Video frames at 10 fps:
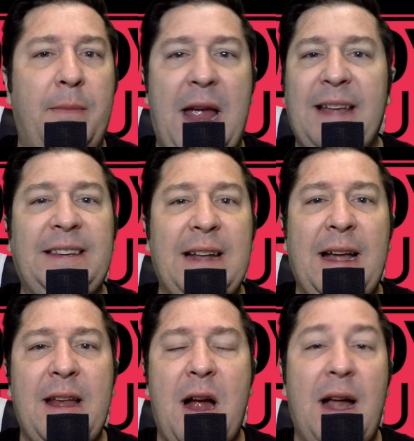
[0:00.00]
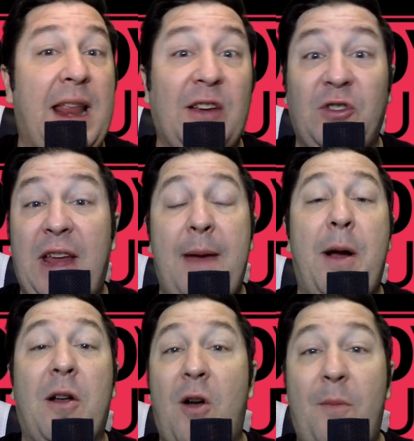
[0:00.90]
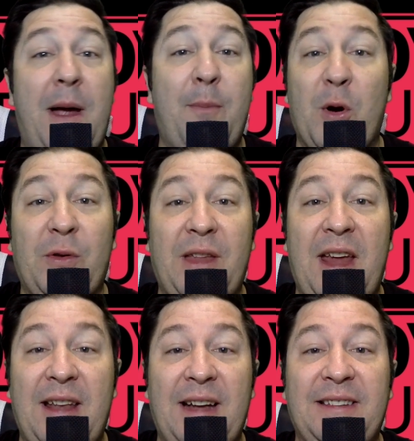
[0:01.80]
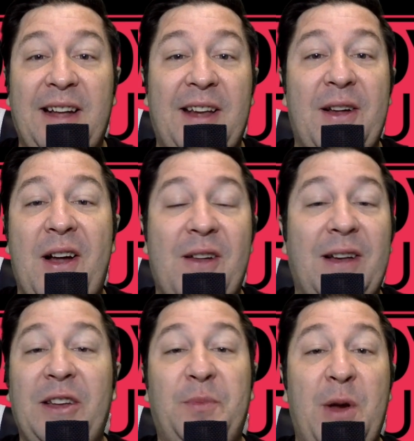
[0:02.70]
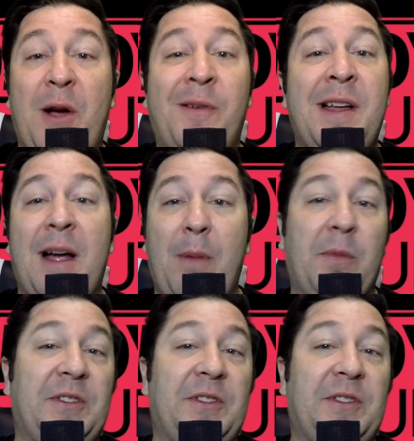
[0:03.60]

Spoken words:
1999, it actually came out on my birthday in 1999 on HBO. I remember